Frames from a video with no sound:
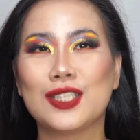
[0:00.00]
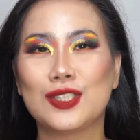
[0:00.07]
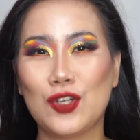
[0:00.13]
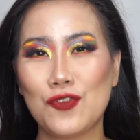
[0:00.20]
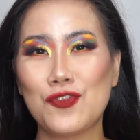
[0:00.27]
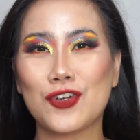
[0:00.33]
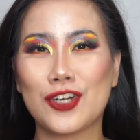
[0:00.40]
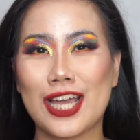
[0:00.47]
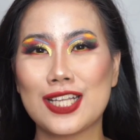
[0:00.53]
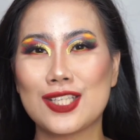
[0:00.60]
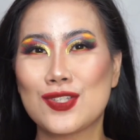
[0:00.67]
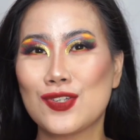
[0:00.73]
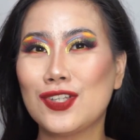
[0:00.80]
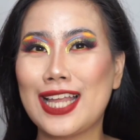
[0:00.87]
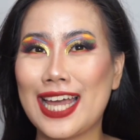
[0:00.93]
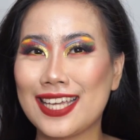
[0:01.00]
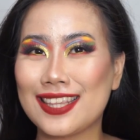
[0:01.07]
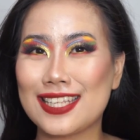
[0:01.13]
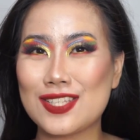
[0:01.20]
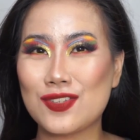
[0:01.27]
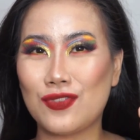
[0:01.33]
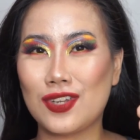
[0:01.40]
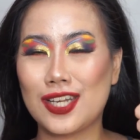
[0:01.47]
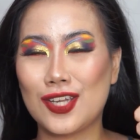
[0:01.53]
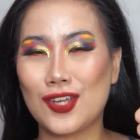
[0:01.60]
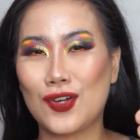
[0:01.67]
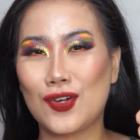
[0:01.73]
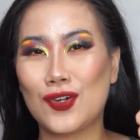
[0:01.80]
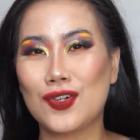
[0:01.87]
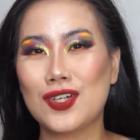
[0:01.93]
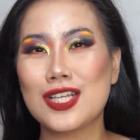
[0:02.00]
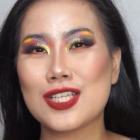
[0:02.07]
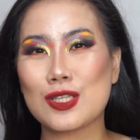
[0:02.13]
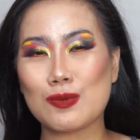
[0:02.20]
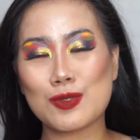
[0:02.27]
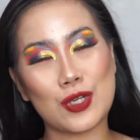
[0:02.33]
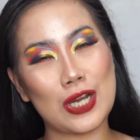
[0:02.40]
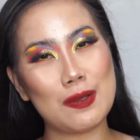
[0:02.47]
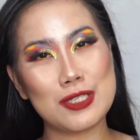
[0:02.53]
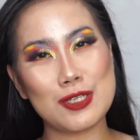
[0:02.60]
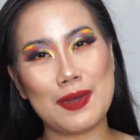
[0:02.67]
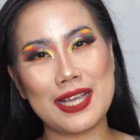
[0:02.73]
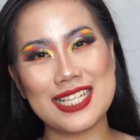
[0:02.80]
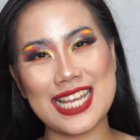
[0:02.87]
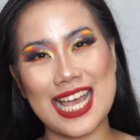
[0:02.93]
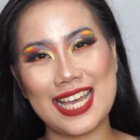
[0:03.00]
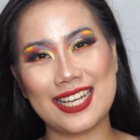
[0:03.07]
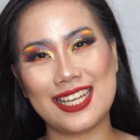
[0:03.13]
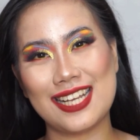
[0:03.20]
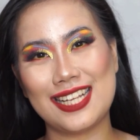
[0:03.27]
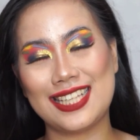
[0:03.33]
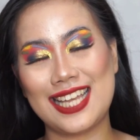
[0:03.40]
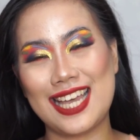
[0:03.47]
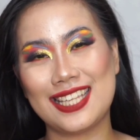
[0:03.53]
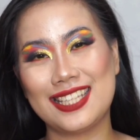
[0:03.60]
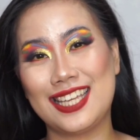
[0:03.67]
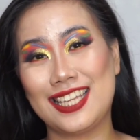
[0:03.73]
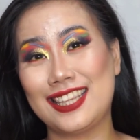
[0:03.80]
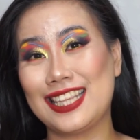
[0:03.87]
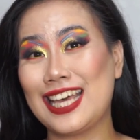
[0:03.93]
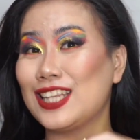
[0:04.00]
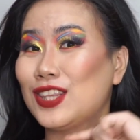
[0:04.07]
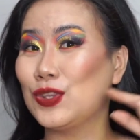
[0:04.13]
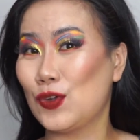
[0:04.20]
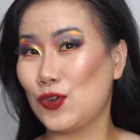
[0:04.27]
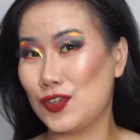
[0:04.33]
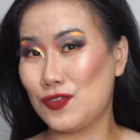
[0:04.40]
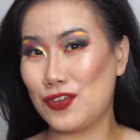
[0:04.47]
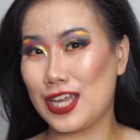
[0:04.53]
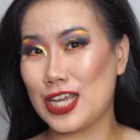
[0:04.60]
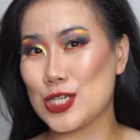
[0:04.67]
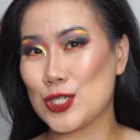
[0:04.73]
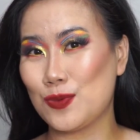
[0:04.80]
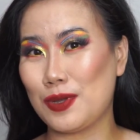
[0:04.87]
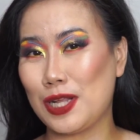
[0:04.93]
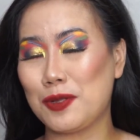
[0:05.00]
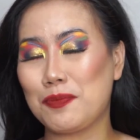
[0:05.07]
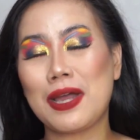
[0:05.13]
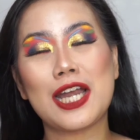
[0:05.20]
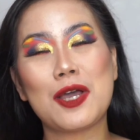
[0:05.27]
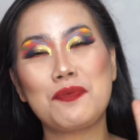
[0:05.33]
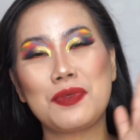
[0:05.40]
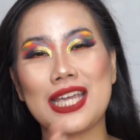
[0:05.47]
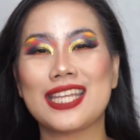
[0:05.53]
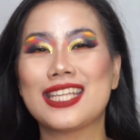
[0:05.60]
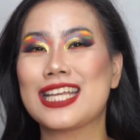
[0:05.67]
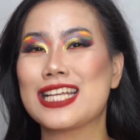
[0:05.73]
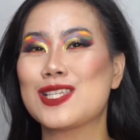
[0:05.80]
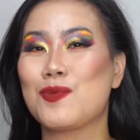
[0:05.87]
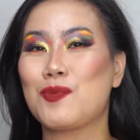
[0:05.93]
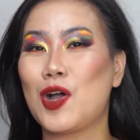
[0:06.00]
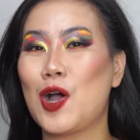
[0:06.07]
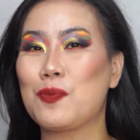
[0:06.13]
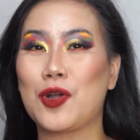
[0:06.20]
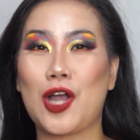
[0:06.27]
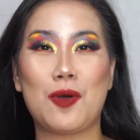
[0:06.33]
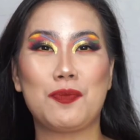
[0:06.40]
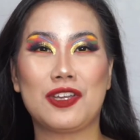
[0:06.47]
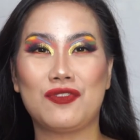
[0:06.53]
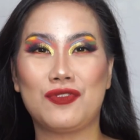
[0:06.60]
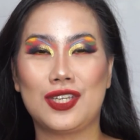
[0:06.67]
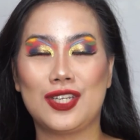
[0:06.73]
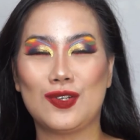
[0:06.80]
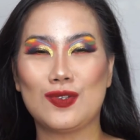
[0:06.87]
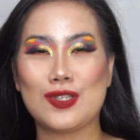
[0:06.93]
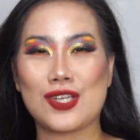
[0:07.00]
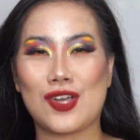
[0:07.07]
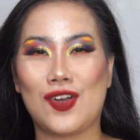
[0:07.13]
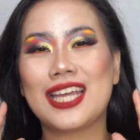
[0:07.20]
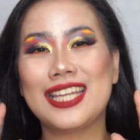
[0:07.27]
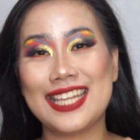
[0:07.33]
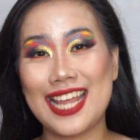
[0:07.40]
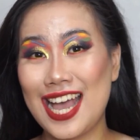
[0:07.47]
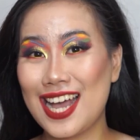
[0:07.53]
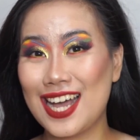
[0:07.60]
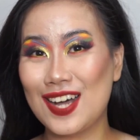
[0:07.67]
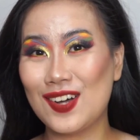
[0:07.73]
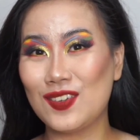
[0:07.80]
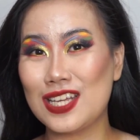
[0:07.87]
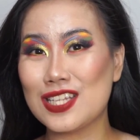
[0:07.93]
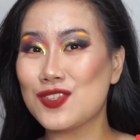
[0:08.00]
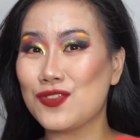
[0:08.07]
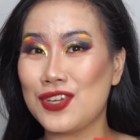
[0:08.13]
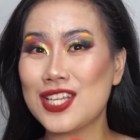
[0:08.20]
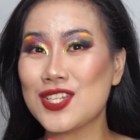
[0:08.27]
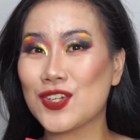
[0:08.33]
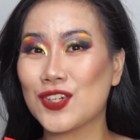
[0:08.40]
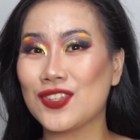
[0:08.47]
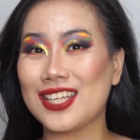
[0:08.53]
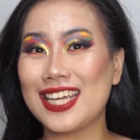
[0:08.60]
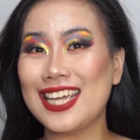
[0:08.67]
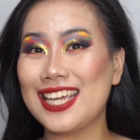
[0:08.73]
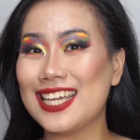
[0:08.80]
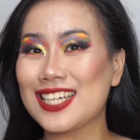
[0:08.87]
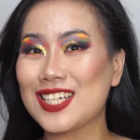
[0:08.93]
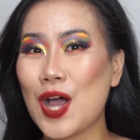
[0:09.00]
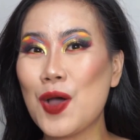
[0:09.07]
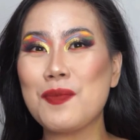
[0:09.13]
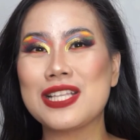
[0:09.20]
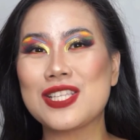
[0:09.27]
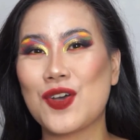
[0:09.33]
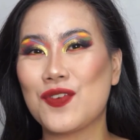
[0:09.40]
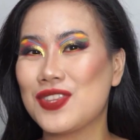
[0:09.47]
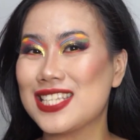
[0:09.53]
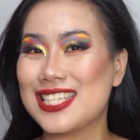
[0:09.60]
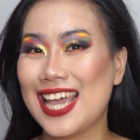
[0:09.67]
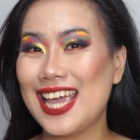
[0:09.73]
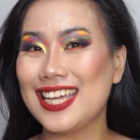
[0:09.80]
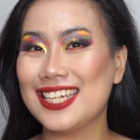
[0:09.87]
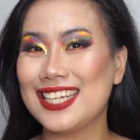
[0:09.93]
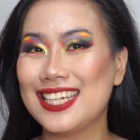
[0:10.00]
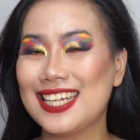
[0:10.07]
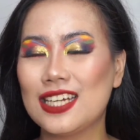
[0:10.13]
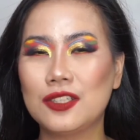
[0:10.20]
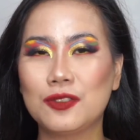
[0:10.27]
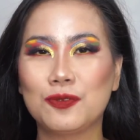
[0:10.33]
Don't forget to like this video, subscribe to my channel, and hit that notification bell para updated ka sa mga upcoming videos ko. Now, let's feature the comment of the day!